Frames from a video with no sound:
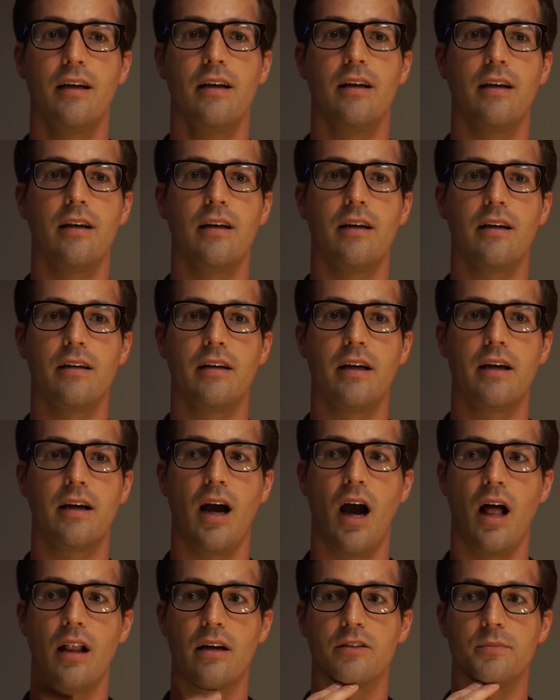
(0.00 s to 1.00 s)
your
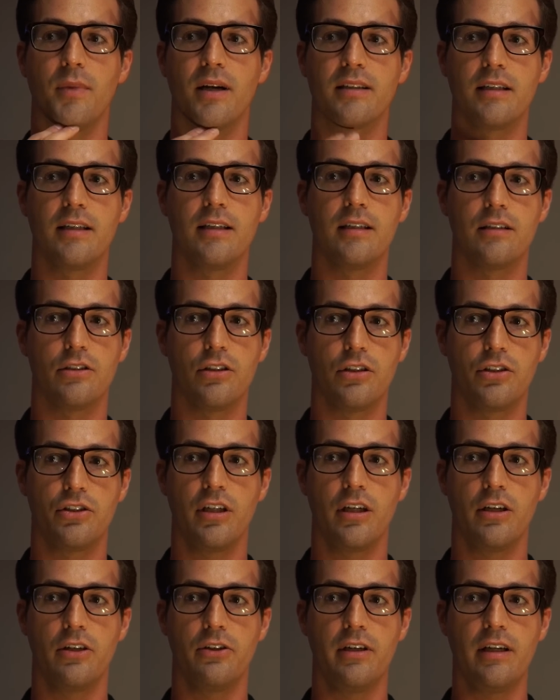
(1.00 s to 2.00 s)
collar's about to hit your
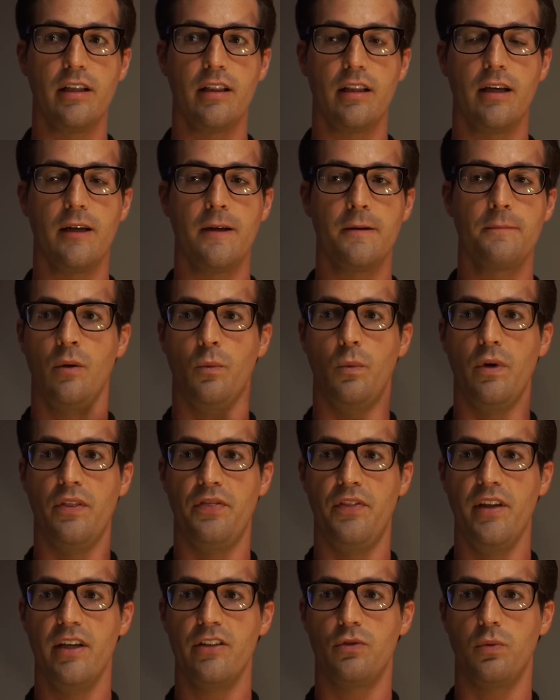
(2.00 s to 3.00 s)
chin or anything. With
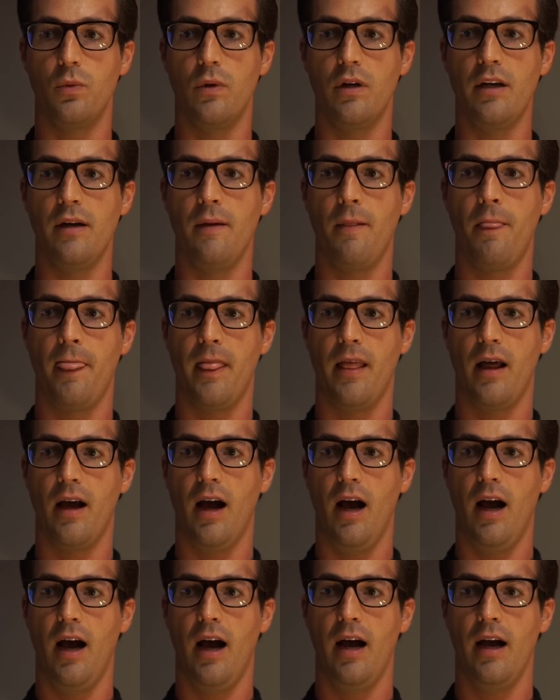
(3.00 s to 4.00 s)
this one,
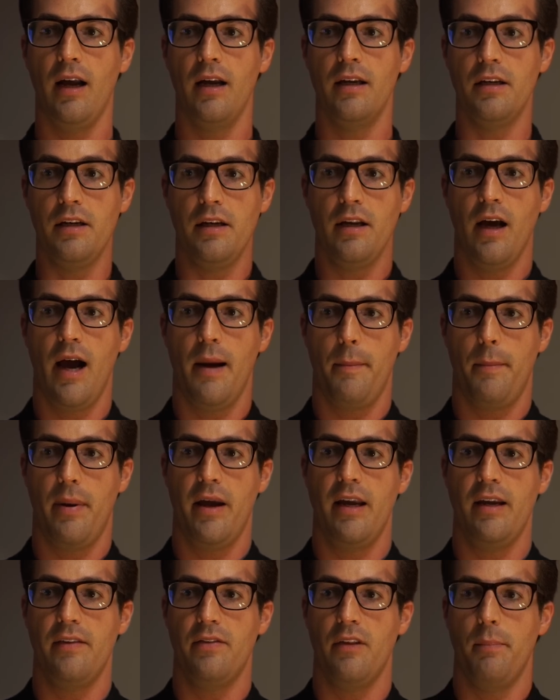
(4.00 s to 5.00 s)
I did not
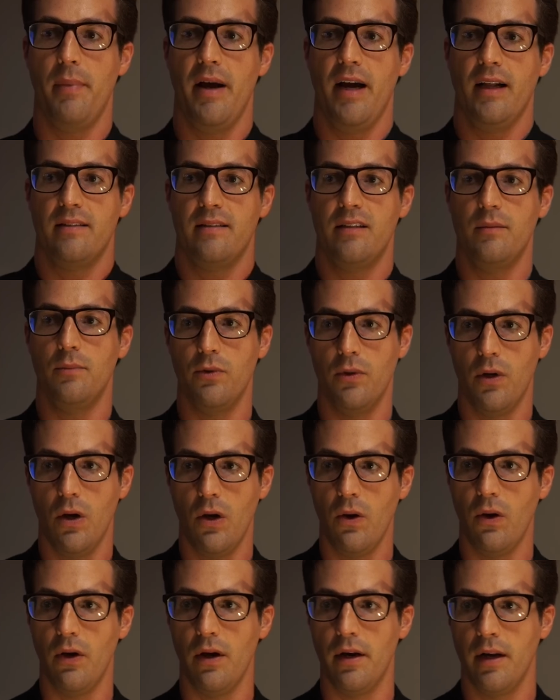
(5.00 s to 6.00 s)
paint the bat symbol
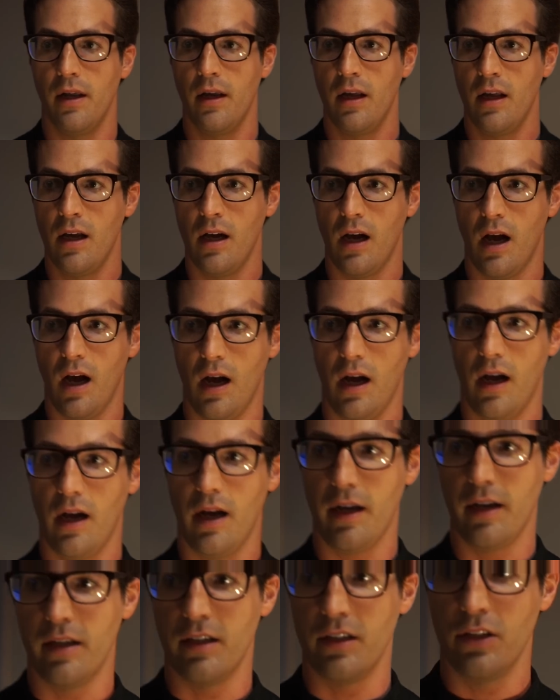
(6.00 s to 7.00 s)
on.
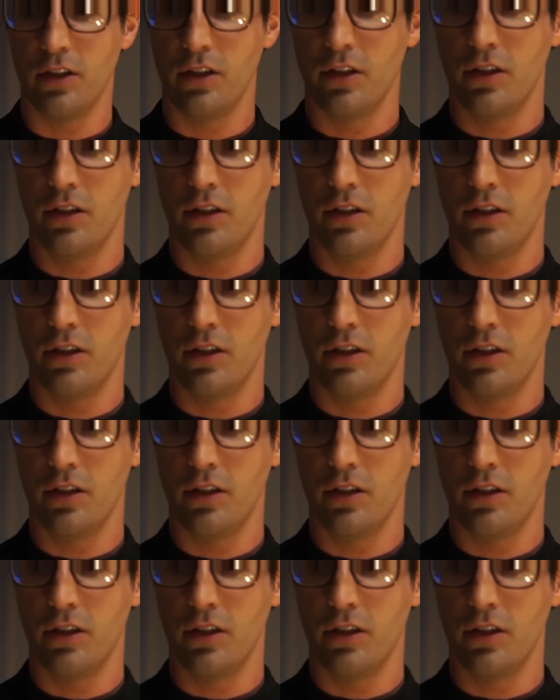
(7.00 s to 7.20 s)
I